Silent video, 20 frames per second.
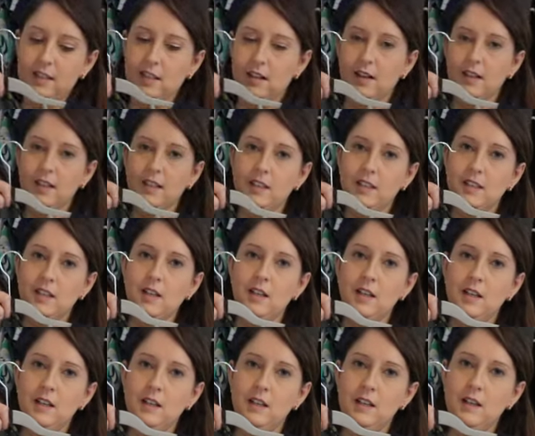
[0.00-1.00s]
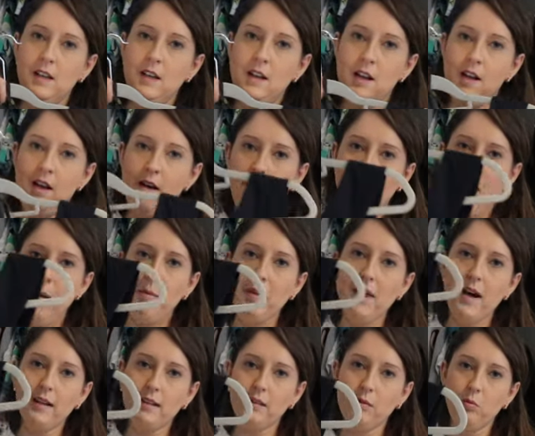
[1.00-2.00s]
tight. Maybe
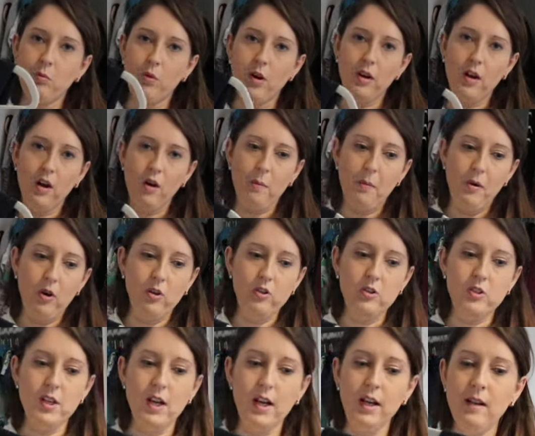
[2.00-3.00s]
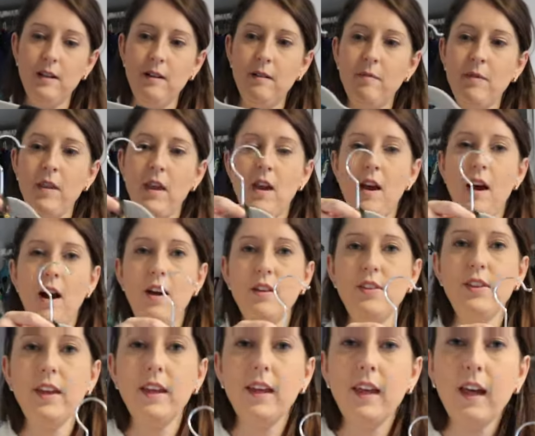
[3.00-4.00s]
that's one I'll ponder. I
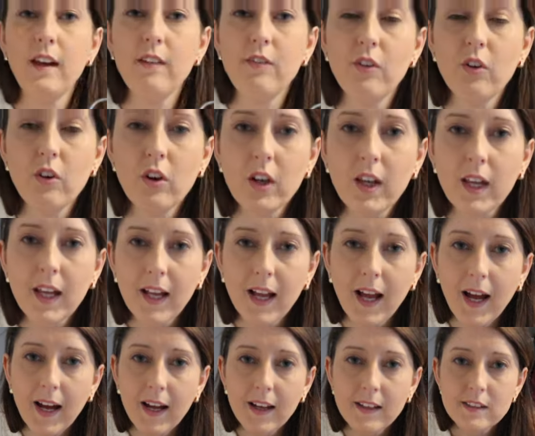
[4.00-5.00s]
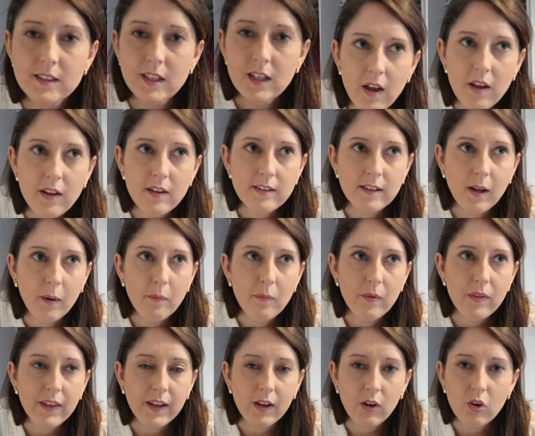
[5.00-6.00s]
think if you're looking at
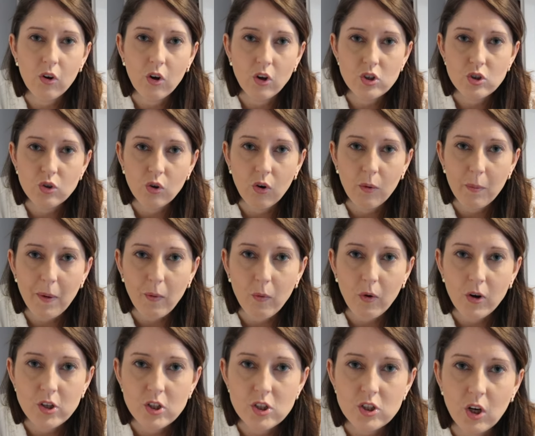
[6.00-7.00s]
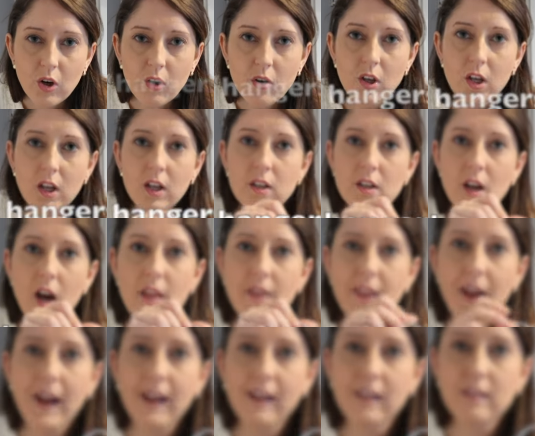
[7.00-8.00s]
some that you're not sure about what to do, you can turn
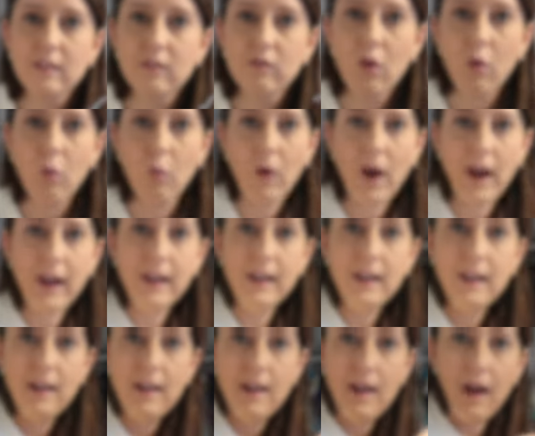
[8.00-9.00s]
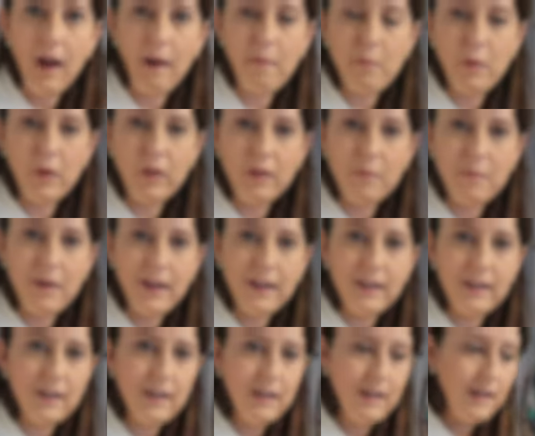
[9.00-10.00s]
the hangers the wrong way and put them
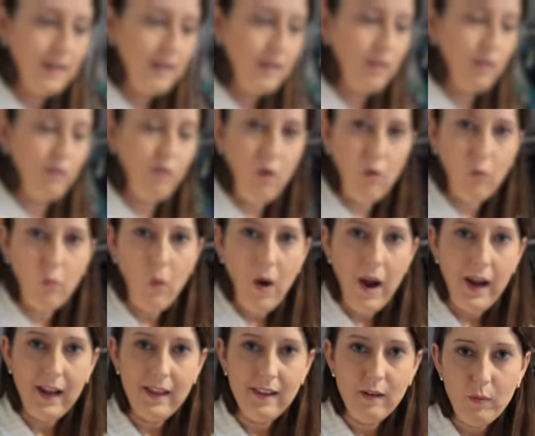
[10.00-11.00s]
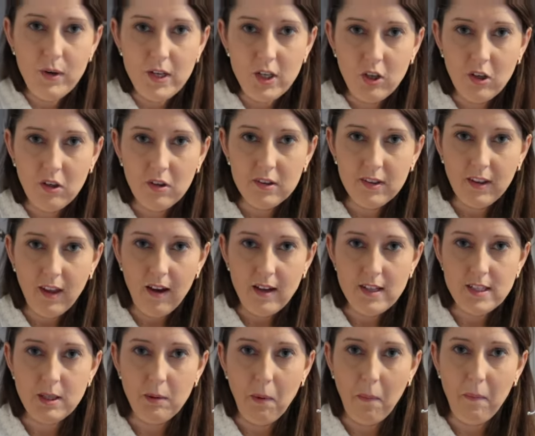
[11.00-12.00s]
in the wrong way, and then when you use the
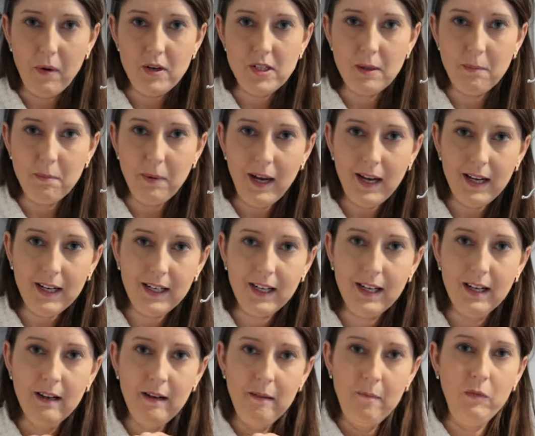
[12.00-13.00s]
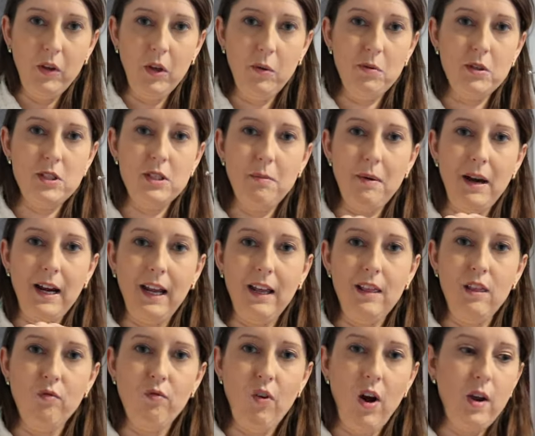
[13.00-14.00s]
item and put it back, you put it back
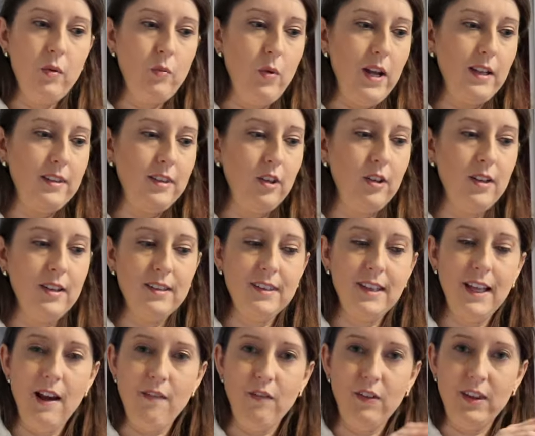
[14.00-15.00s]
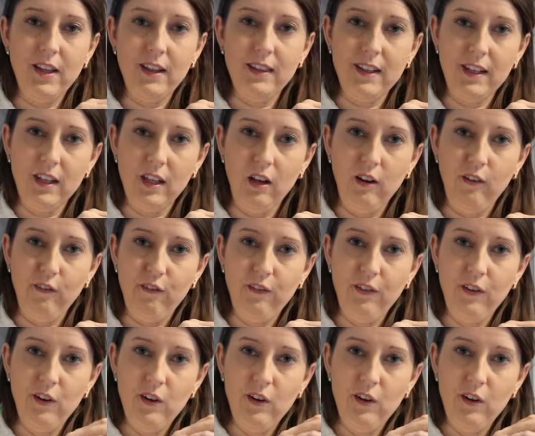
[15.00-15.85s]
in the right way so you can see everything that you've